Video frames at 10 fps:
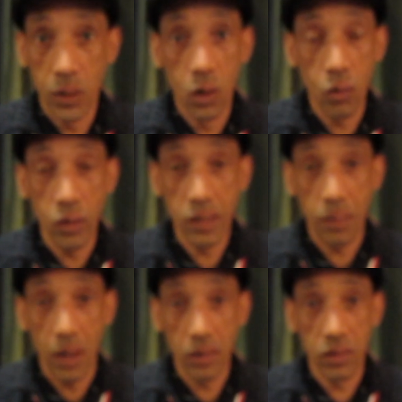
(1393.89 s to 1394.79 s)
good
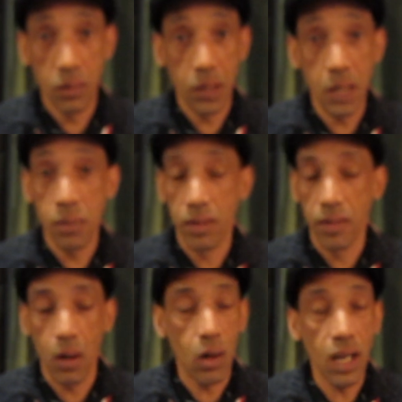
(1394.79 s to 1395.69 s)
response, people
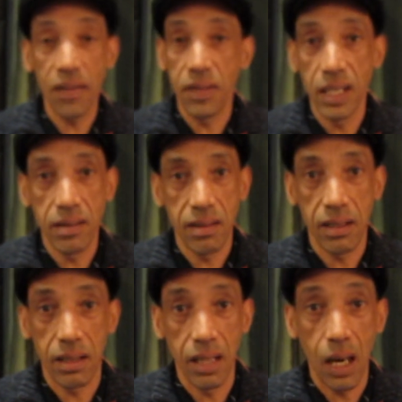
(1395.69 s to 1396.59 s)
of all
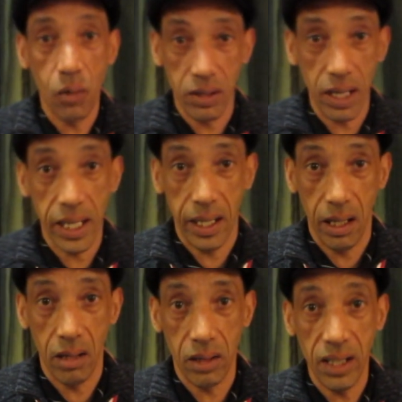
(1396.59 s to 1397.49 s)
ethnicities and that were taking
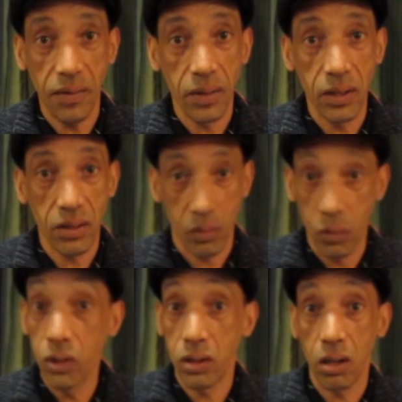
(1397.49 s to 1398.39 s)
our leaflets
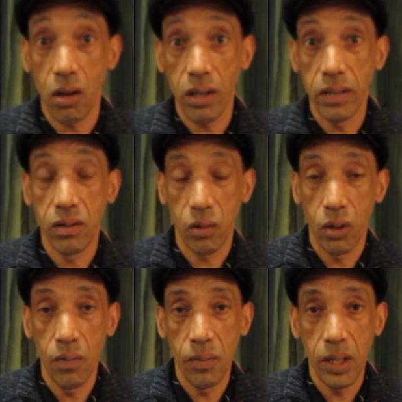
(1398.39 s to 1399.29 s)
and was talking to
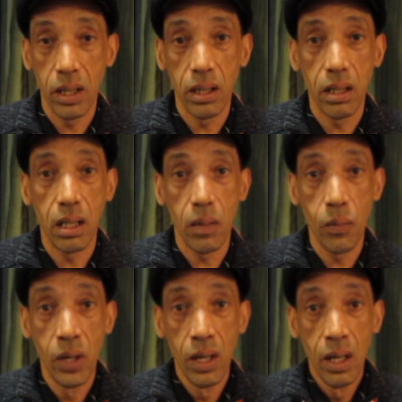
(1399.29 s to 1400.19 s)
them, and
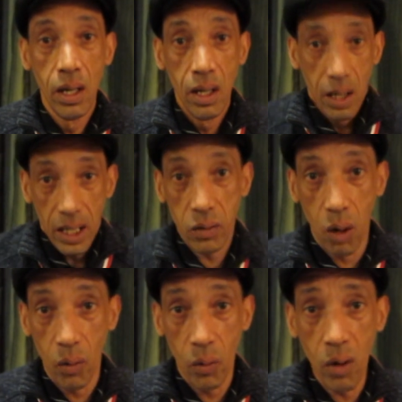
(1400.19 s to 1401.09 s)
it's
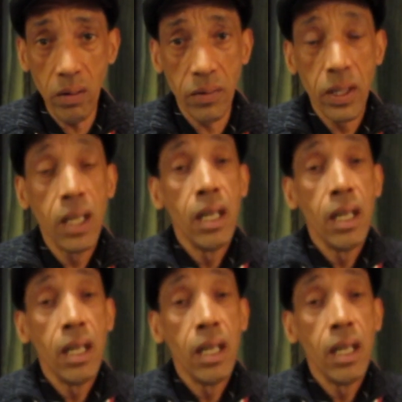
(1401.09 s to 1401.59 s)
what we want.